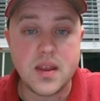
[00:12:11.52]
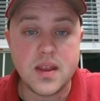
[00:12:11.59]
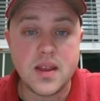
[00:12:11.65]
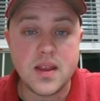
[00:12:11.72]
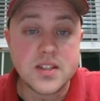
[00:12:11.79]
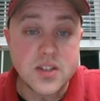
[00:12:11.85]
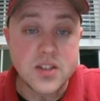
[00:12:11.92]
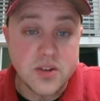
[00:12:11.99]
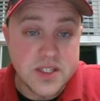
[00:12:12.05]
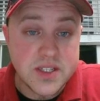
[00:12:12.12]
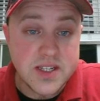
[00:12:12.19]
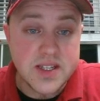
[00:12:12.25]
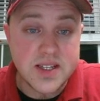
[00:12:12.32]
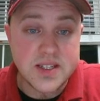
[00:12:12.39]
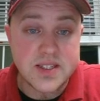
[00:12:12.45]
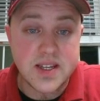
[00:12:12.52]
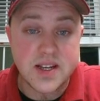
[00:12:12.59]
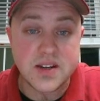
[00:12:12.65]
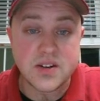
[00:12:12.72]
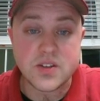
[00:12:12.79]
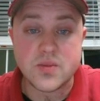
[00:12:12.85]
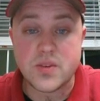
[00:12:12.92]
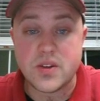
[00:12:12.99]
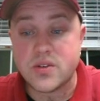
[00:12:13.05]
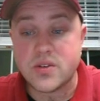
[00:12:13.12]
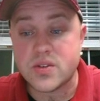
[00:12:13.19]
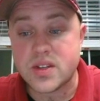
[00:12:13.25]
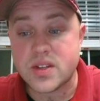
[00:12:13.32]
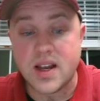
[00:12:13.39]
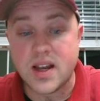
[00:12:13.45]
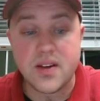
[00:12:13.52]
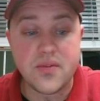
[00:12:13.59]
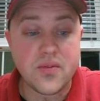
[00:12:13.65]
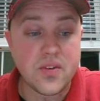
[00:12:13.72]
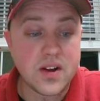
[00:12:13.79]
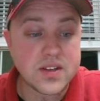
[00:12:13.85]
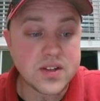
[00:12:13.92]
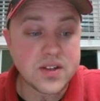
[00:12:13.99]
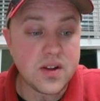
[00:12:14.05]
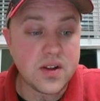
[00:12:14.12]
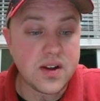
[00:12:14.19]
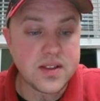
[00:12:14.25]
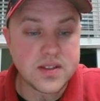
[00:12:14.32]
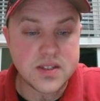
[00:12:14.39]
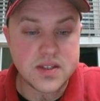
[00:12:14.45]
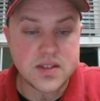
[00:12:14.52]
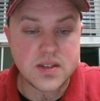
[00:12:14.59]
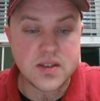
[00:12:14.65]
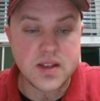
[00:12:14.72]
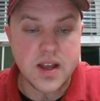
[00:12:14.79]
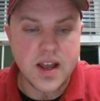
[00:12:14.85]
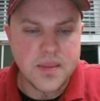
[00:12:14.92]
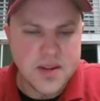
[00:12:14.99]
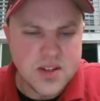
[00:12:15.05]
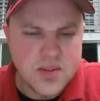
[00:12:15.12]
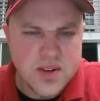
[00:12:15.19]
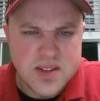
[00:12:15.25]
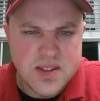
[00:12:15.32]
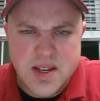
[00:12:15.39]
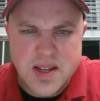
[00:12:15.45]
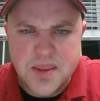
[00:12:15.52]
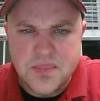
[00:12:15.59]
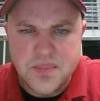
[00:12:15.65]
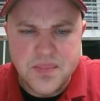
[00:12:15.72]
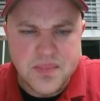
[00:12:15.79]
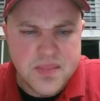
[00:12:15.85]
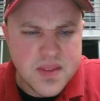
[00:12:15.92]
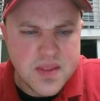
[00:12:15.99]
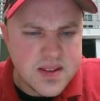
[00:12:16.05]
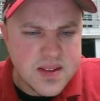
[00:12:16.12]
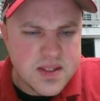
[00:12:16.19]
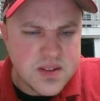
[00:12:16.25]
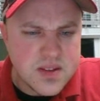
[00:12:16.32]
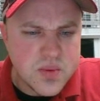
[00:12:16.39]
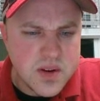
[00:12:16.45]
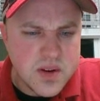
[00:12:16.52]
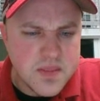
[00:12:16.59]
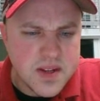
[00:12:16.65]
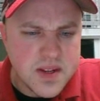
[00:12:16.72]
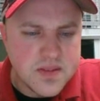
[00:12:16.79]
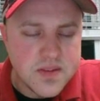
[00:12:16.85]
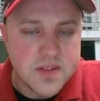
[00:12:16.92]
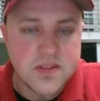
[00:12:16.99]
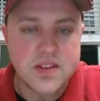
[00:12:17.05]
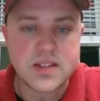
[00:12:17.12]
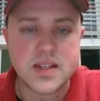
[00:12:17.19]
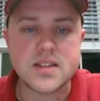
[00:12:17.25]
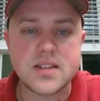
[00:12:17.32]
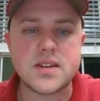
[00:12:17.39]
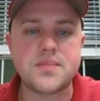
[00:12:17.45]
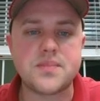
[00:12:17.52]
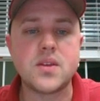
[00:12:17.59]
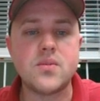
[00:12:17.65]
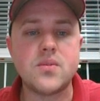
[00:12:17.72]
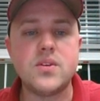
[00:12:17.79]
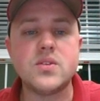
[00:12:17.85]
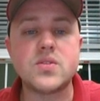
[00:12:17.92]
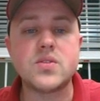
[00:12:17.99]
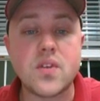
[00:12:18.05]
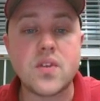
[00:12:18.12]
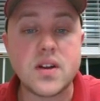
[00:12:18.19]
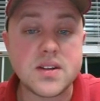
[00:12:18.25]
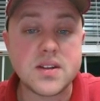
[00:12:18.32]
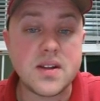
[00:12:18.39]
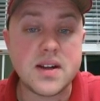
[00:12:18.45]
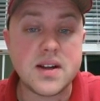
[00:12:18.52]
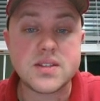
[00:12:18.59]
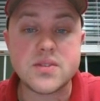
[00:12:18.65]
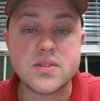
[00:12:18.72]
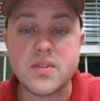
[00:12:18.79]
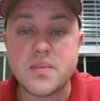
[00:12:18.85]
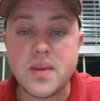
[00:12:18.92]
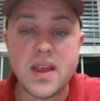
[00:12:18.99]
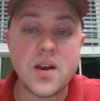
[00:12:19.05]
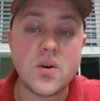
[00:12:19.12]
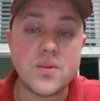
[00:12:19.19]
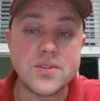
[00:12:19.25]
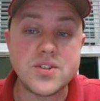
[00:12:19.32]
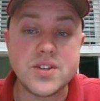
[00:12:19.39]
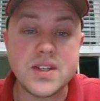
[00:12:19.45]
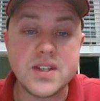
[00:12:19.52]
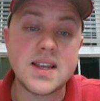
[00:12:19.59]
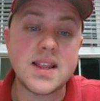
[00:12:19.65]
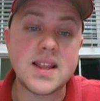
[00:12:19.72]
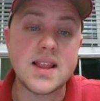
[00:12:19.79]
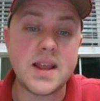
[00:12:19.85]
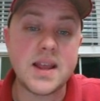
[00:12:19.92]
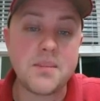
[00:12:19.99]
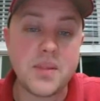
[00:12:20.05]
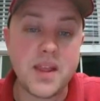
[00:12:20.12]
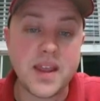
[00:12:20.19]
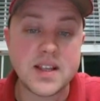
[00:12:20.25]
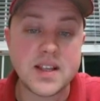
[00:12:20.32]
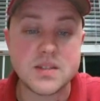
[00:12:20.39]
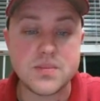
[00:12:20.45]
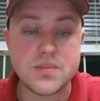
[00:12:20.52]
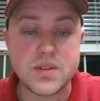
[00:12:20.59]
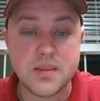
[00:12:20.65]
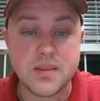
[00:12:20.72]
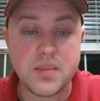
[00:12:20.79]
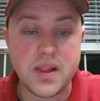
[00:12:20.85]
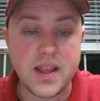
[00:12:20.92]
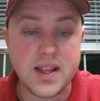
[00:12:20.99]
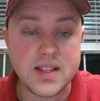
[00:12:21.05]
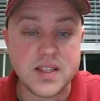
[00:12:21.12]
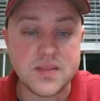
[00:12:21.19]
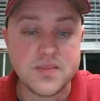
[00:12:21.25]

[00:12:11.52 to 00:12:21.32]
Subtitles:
So season extenders, we used frost cloths. How am I doing on time? Let's see, 12 minutes, 50 seconds. Good. We used frost cloths to remake old sheets and light blankets to protect plants.